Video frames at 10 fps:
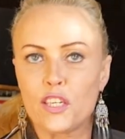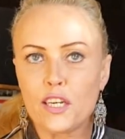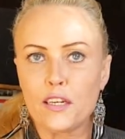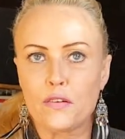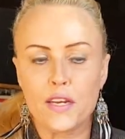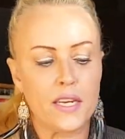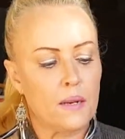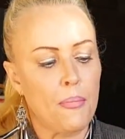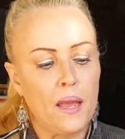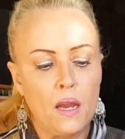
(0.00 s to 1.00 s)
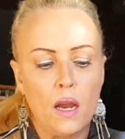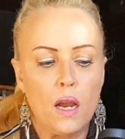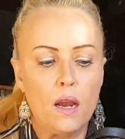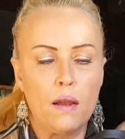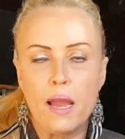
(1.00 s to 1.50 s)
Single ingredient.
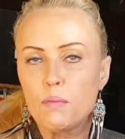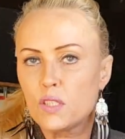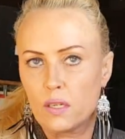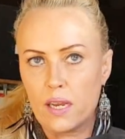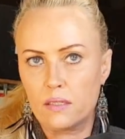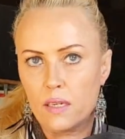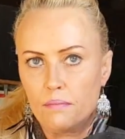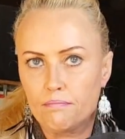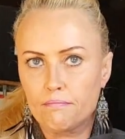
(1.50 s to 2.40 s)
Amazon has it.